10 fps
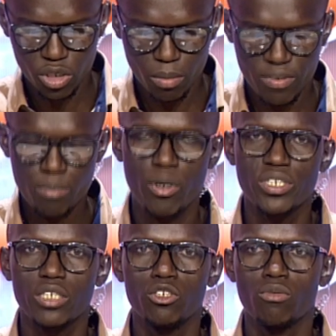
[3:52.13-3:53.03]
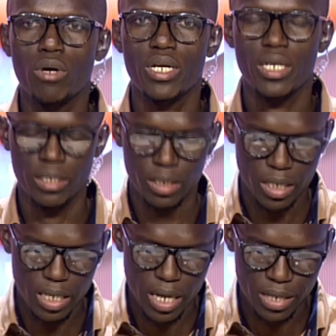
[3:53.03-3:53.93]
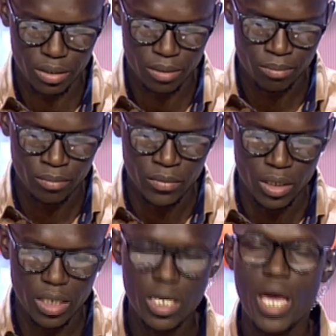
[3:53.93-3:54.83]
some of the projects you're running in the Netherlands, in